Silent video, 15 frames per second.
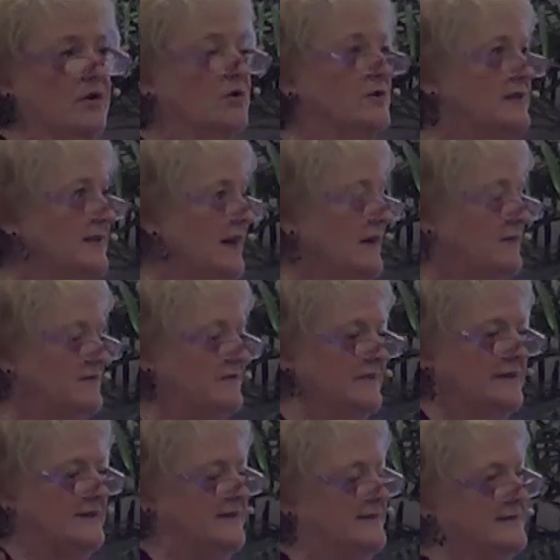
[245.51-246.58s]
or love
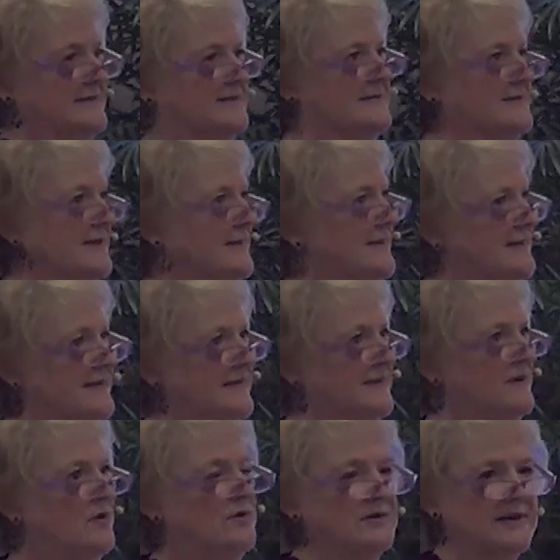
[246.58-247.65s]
is
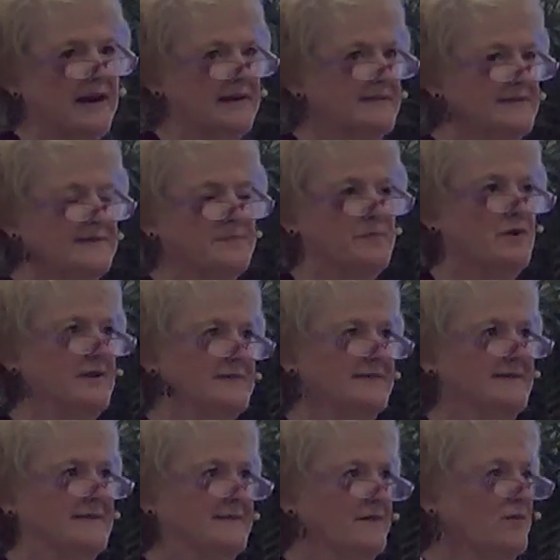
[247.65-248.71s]
or God is
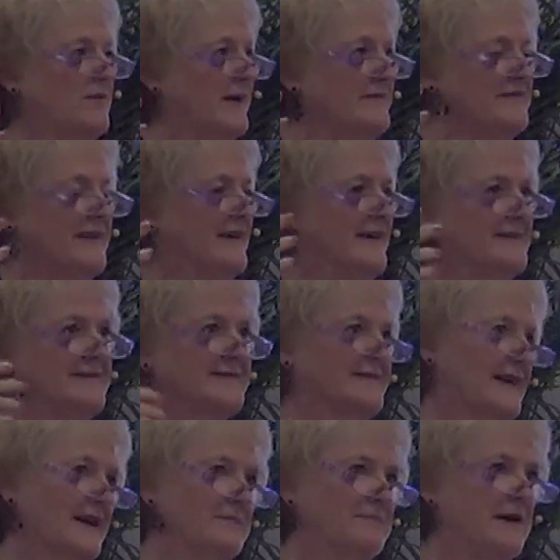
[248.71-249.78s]
present. Oh, I've
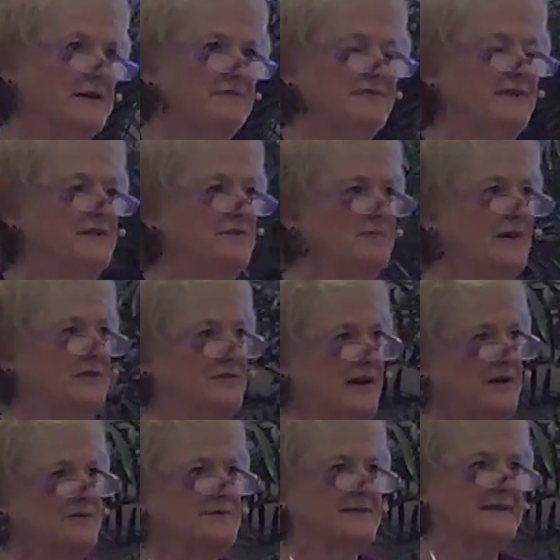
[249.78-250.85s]
stomped my feet around the
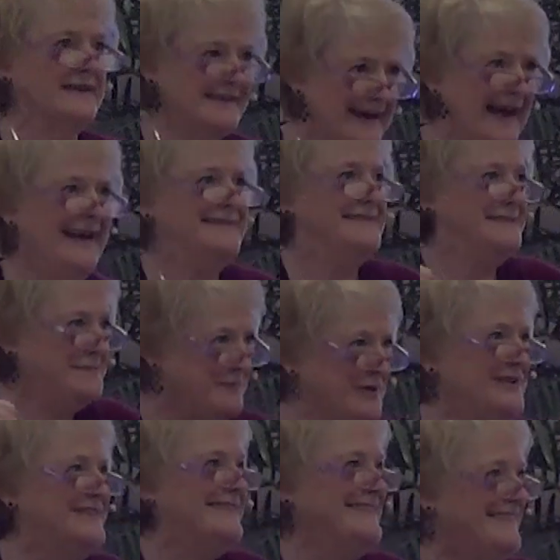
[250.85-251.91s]
house saying, God is
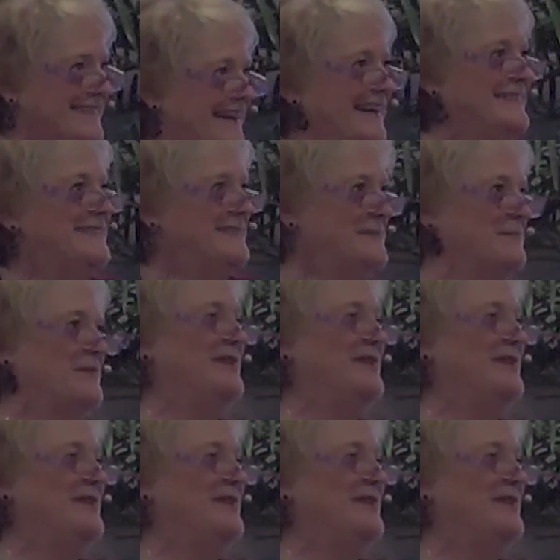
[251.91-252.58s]
present, God is